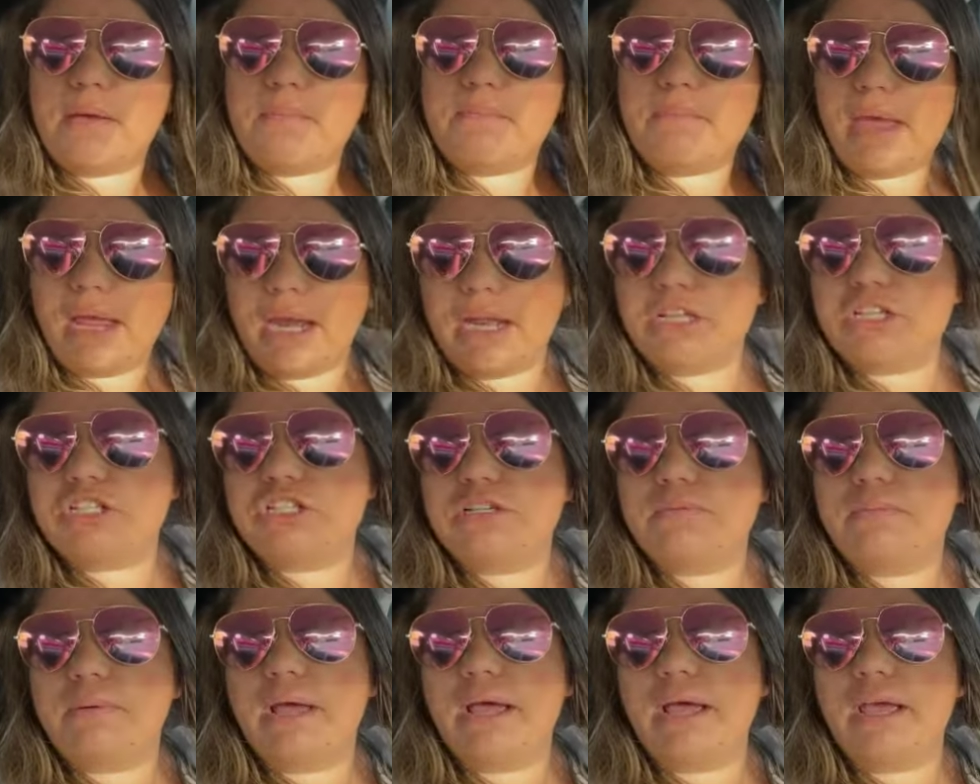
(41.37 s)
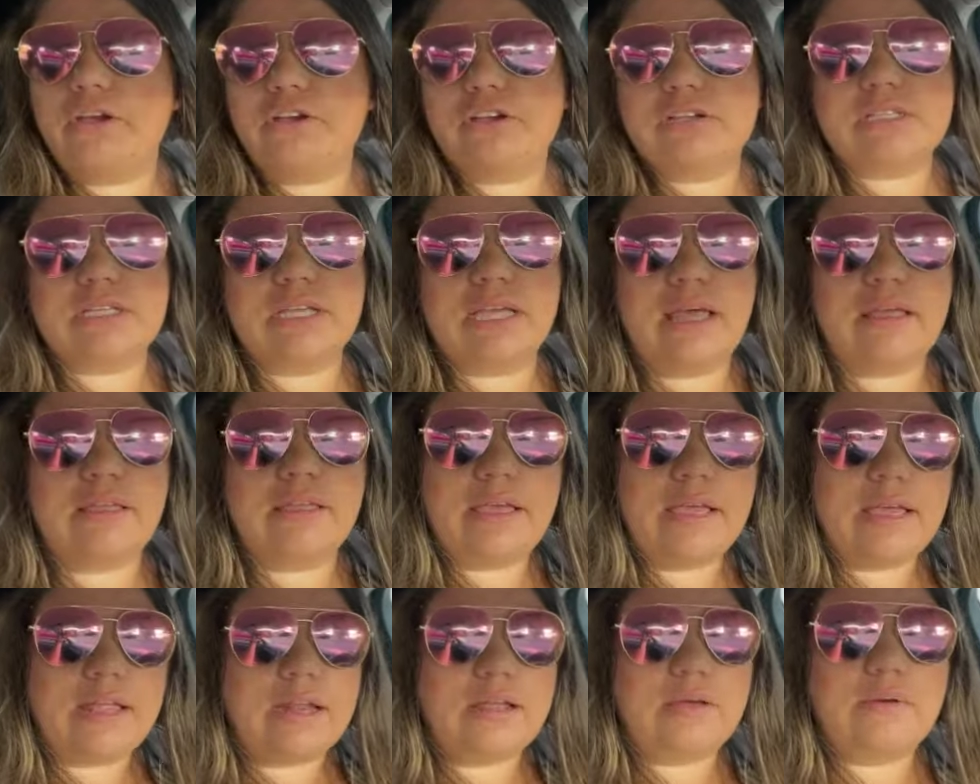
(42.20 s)
Managed by Kristen
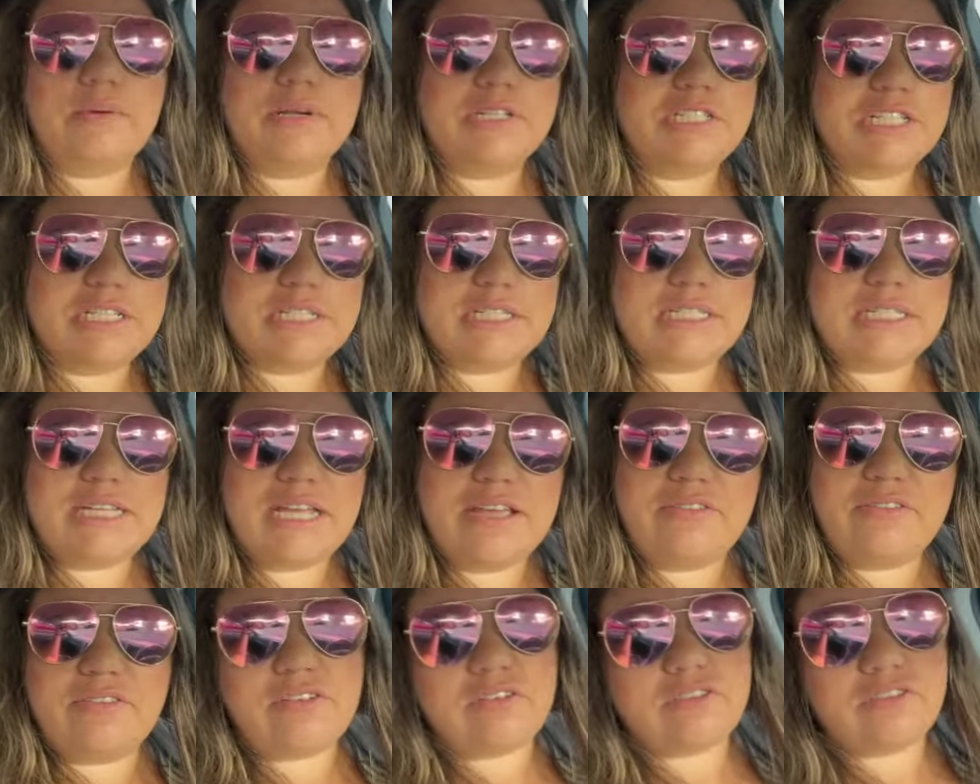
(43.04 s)
Callahan, which is Tiff